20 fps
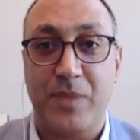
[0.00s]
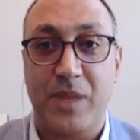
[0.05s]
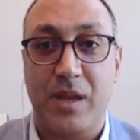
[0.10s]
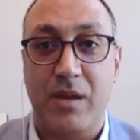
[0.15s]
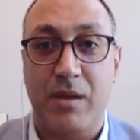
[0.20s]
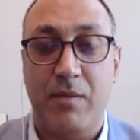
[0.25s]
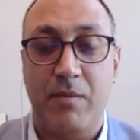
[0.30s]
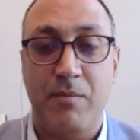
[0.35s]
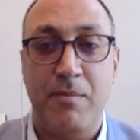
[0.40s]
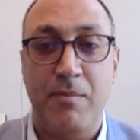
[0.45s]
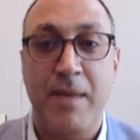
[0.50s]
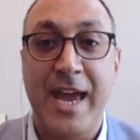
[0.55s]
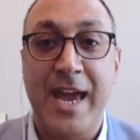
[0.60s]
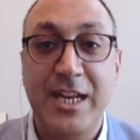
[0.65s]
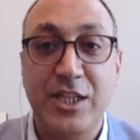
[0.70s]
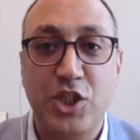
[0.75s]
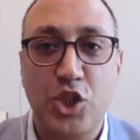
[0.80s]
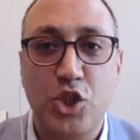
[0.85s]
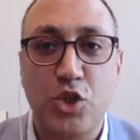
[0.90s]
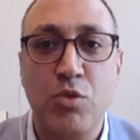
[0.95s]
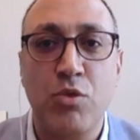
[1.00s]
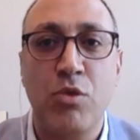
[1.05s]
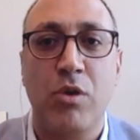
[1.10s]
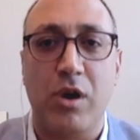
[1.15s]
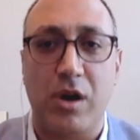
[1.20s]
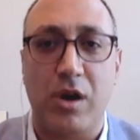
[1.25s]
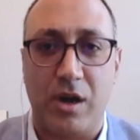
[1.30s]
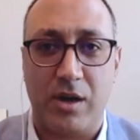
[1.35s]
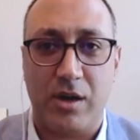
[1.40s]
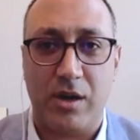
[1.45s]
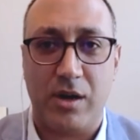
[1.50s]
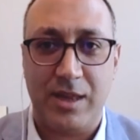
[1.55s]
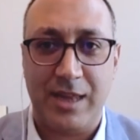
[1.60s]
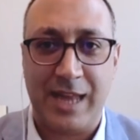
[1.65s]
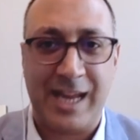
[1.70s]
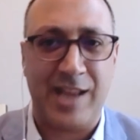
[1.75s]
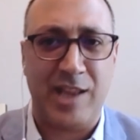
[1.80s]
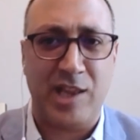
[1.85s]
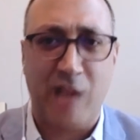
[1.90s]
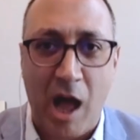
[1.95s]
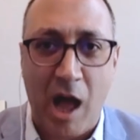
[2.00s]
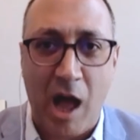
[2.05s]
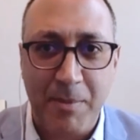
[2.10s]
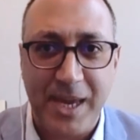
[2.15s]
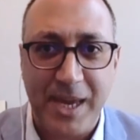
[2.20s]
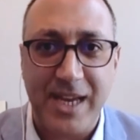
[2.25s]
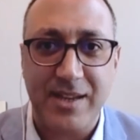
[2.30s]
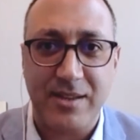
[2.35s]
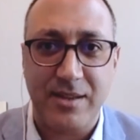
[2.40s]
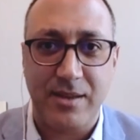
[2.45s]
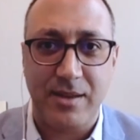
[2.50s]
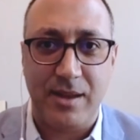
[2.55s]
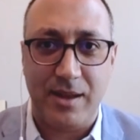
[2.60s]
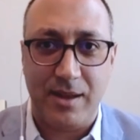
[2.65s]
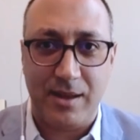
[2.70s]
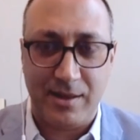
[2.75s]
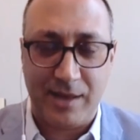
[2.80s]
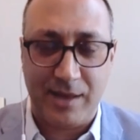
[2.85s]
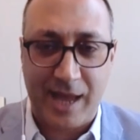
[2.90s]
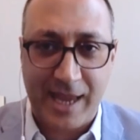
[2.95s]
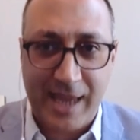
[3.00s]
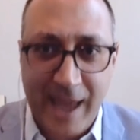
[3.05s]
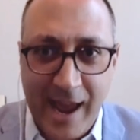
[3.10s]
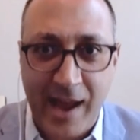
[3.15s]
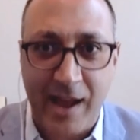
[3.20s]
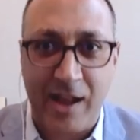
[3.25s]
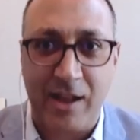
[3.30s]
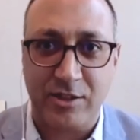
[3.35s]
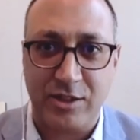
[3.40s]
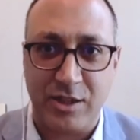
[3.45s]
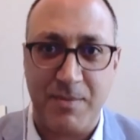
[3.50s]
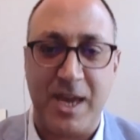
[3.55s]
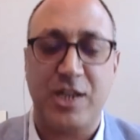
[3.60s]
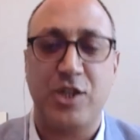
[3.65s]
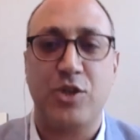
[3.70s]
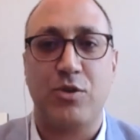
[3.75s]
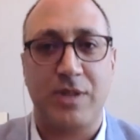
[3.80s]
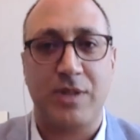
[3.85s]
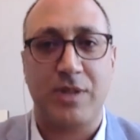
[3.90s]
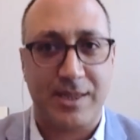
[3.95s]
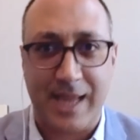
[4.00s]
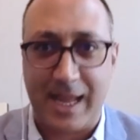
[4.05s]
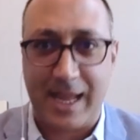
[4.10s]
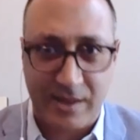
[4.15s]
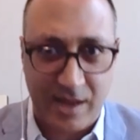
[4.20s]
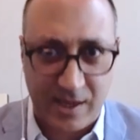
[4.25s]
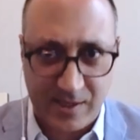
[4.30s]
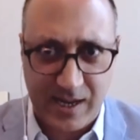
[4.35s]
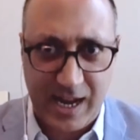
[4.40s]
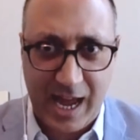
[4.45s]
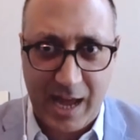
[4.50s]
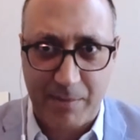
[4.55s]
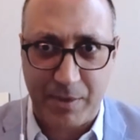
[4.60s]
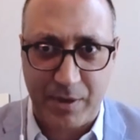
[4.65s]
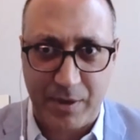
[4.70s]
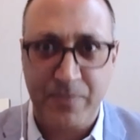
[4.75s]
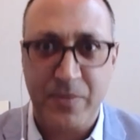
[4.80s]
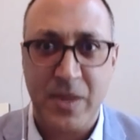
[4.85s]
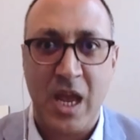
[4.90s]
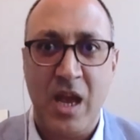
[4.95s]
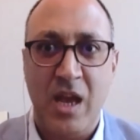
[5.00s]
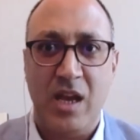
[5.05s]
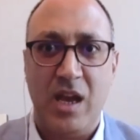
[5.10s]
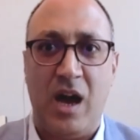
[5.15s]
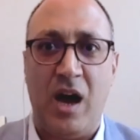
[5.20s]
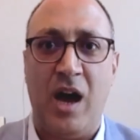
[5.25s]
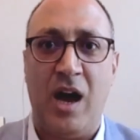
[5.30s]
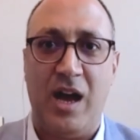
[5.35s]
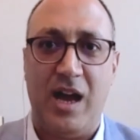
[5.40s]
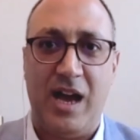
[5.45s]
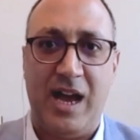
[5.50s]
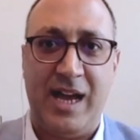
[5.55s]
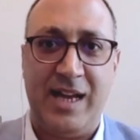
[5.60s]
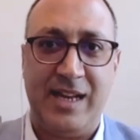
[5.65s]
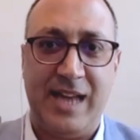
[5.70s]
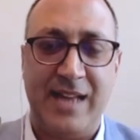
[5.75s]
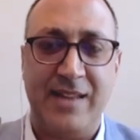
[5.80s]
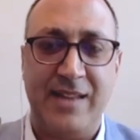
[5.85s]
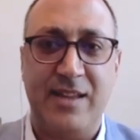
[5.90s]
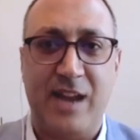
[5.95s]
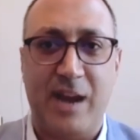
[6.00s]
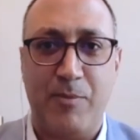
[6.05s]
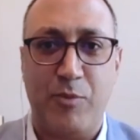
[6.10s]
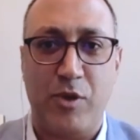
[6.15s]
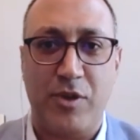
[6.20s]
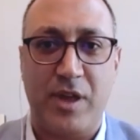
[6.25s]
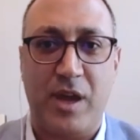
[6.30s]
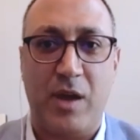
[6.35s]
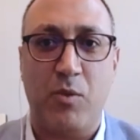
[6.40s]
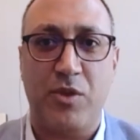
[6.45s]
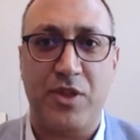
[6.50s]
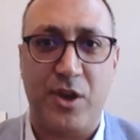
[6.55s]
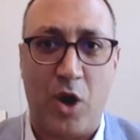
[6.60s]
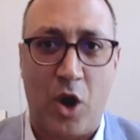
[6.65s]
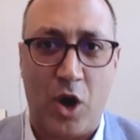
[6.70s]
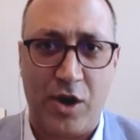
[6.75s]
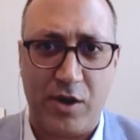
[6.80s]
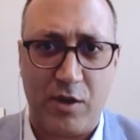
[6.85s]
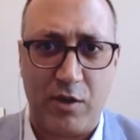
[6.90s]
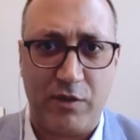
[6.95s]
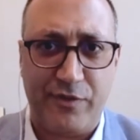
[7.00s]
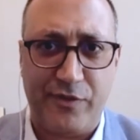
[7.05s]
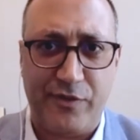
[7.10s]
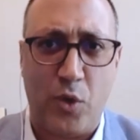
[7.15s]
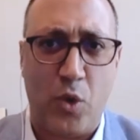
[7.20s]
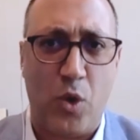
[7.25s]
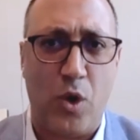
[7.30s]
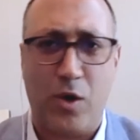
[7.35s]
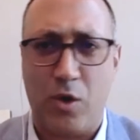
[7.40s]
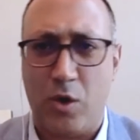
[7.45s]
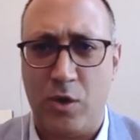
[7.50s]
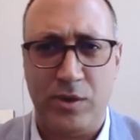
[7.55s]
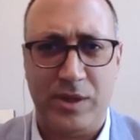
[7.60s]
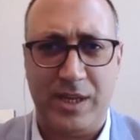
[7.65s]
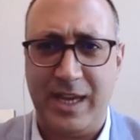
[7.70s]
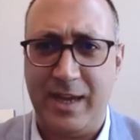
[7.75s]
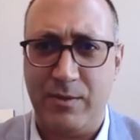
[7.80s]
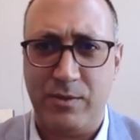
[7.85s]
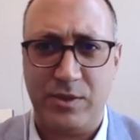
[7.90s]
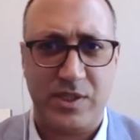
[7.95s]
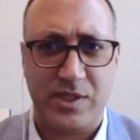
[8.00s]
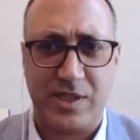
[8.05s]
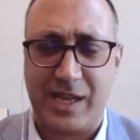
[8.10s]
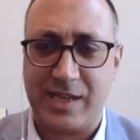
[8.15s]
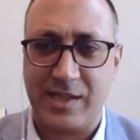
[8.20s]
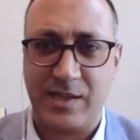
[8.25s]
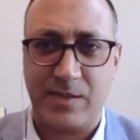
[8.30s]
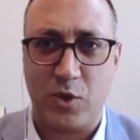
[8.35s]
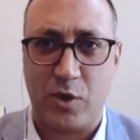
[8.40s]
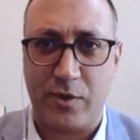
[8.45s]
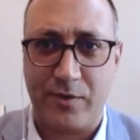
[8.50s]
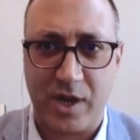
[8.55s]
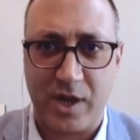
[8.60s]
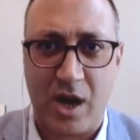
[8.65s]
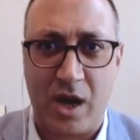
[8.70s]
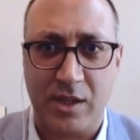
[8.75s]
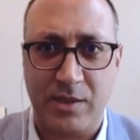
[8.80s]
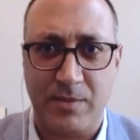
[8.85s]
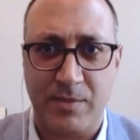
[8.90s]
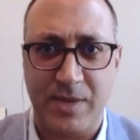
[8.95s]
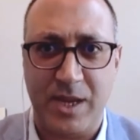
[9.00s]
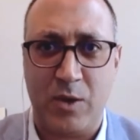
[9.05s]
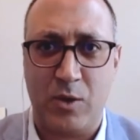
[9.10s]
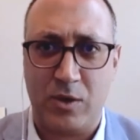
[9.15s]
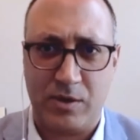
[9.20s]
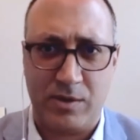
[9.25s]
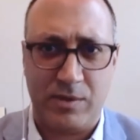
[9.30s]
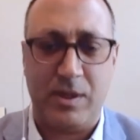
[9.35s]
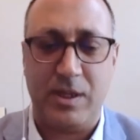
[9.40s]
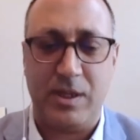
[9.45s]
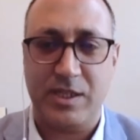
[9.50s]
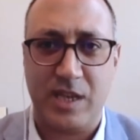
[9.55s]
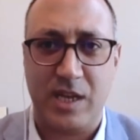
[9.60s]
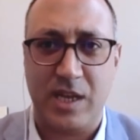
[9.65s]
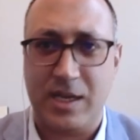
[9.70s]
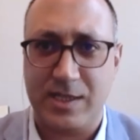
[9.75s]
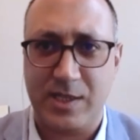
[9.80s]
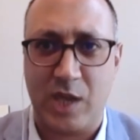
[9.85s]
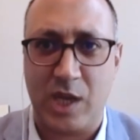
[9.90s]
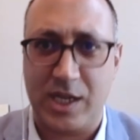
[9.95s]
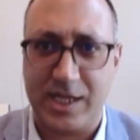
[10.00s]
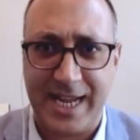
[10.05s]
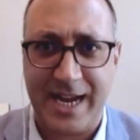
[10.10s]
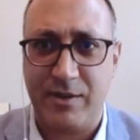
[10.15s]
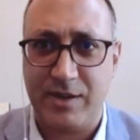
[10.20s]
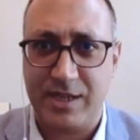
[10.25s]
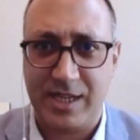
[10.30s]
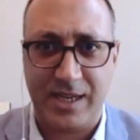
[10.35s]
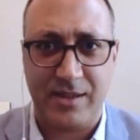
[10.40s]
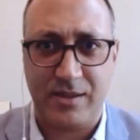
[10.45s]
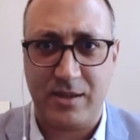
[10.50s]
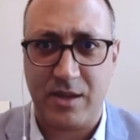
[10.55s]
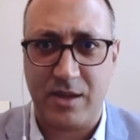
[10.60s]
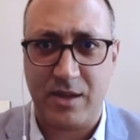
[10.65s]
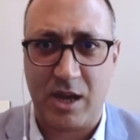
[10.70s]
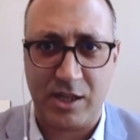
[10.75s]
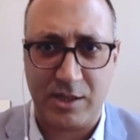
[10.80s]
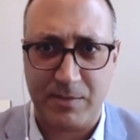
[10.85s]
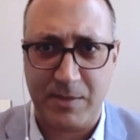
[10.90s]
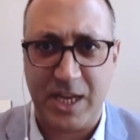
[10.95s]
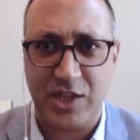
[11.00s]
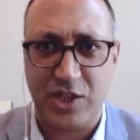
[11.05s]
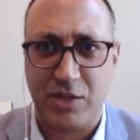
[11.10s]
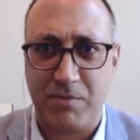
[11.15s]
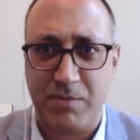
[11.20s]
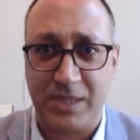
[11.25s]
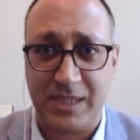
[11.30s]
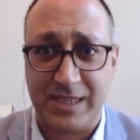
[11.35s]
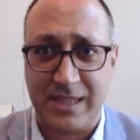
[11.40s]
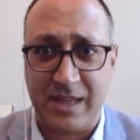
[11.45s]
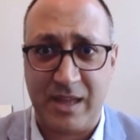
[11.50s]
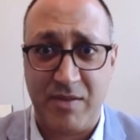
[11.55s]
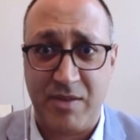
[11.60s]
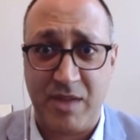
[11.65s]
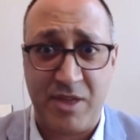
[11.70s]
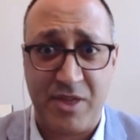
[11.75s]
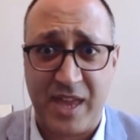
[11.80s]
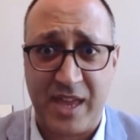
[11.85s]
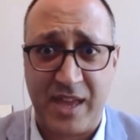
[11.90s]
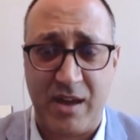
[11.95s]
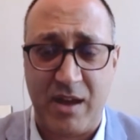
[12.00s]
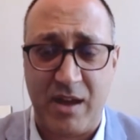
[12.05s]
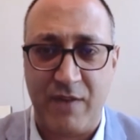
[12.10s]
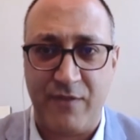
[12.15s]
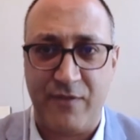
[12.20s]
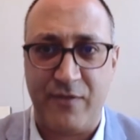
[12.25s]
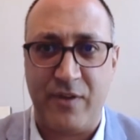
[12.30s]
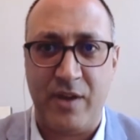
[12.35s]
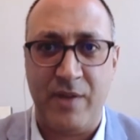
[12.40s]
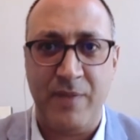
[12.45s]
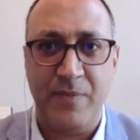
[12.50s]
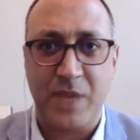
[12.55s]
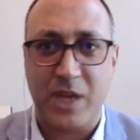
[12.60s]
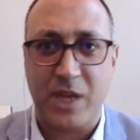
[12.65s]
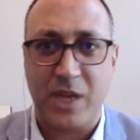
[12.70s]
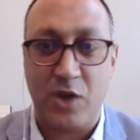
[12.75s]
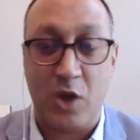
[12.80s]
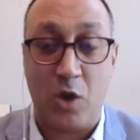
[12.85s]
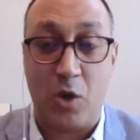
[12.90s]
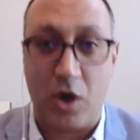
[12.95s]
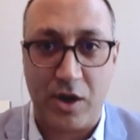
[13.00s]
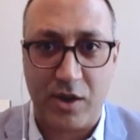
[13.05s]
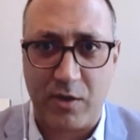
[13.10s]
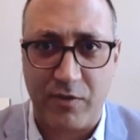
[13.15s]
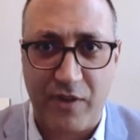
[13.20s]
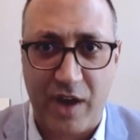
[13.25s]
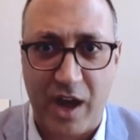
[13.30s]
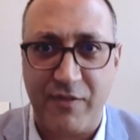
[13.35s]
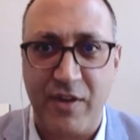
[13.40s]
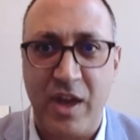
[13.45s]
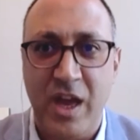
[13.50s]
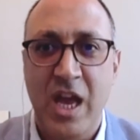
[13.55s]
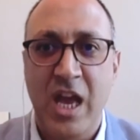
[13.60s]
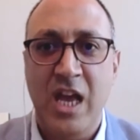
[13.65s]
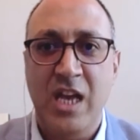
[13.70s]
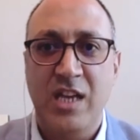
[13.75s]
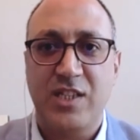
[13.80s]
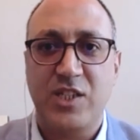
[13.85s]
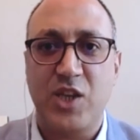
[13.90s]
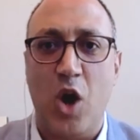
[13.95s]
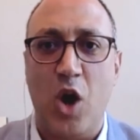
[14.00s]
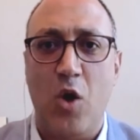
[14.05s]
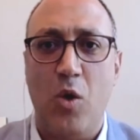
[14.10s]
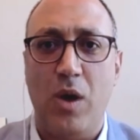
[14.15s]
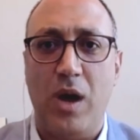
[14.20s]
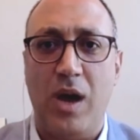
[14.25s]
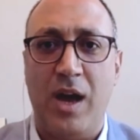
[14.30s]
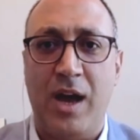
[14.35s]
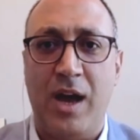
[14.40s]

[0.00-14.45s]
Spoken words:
made sure, lobbied like hell to make sure that doesn't happen. And ended up with an Article 4 only, which is like some sort of a solidarity and condemnation, but nothing of no Article 5. So